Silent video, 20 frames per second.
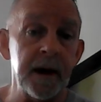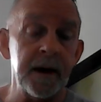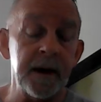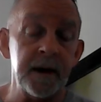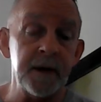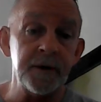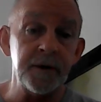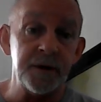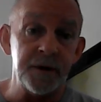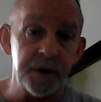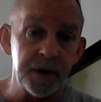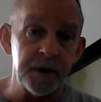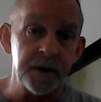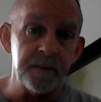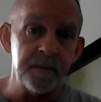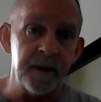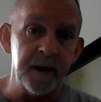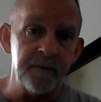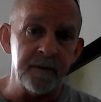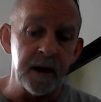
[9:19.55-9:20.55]
and it
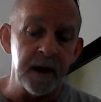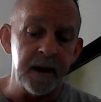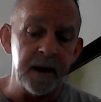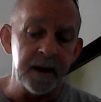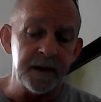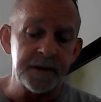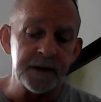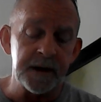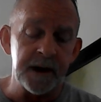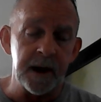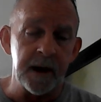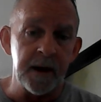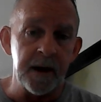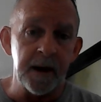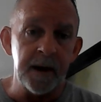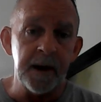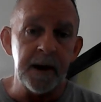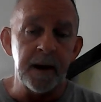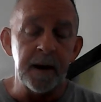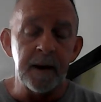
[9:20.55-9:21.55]
should be very
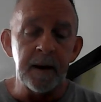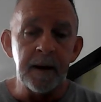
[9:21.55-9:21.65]
scary.